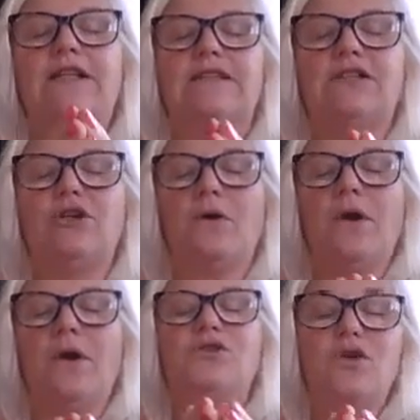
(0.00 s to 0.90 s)
It's, you
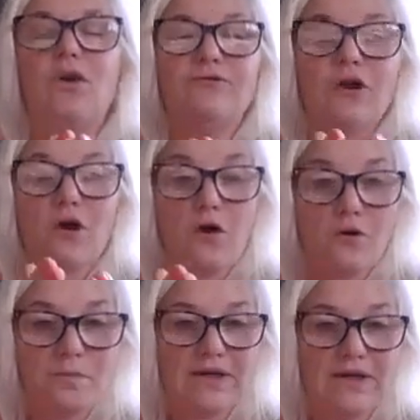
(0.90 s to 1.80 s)
know, a softer
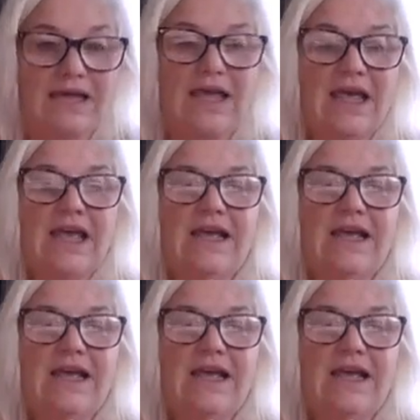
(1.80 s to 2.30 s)
opening.